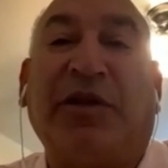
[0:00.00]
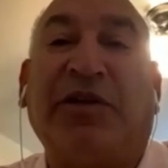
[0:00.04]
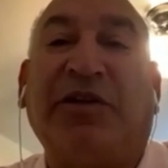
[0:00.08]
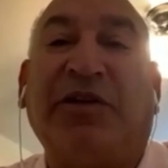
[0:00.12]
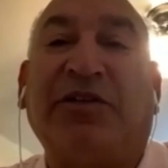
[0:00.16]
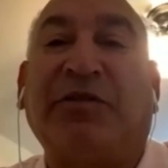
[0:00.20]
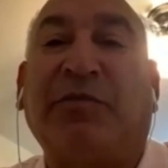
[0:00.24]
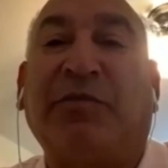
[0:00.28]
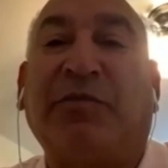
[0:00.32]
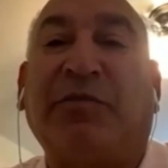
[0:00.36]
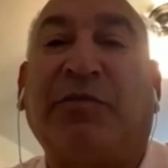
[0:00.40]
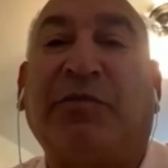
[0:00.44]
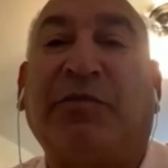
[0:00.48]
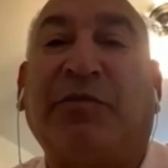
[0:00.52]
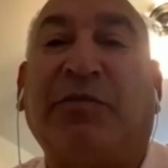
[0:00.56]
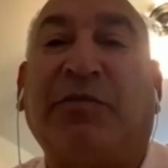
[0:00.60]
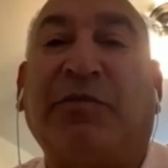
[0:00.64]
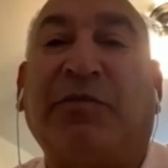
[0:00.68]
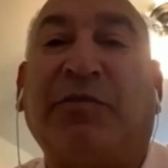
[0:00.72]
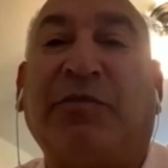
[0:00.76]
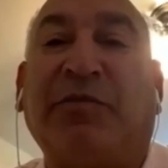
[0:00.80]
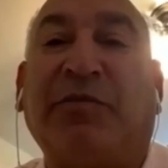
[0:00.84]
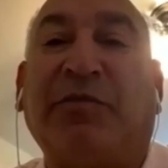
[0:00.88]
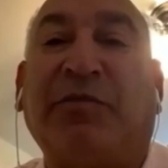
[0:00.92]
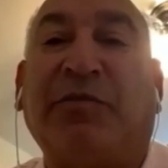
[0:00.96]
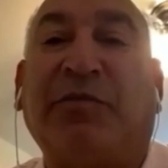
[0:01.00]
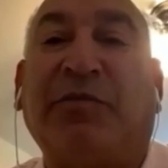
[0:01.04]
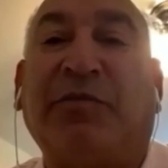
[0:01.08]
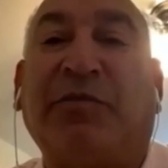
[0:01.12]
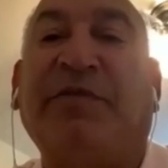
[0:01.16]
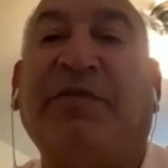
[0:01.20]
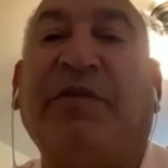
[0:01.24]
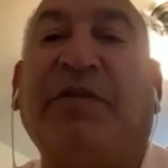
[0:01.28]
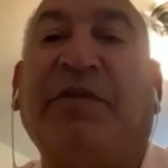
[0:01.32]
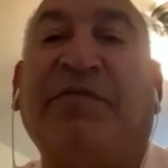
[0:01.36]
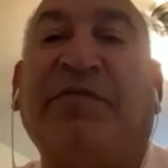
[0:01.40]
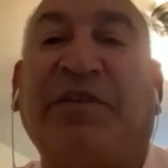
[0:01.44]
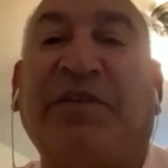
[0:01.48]
And if you've got a partner,
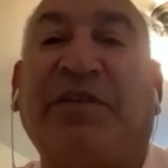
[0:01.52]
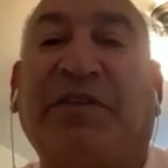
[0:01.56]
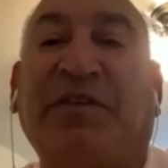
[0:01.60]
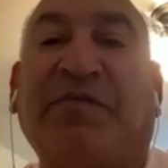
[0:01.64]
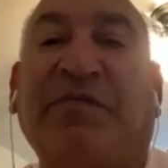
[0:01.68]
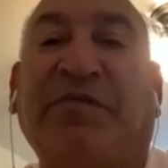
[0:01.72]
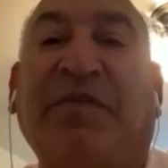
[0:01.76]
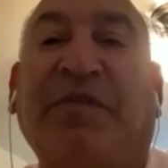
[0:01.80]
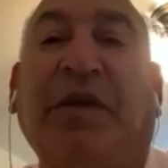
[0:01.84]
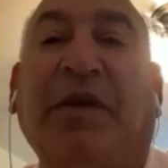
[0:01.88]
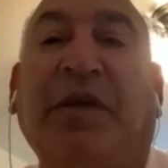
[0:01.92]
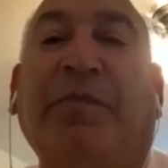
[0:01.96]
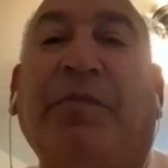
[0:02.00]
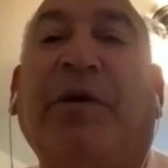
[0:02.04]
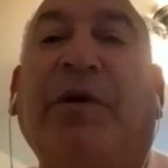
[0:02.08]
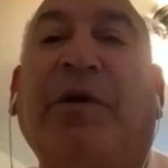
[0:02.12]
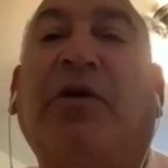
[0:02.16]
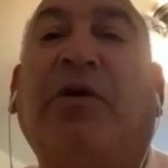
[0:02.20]
whether it's a boyfriend,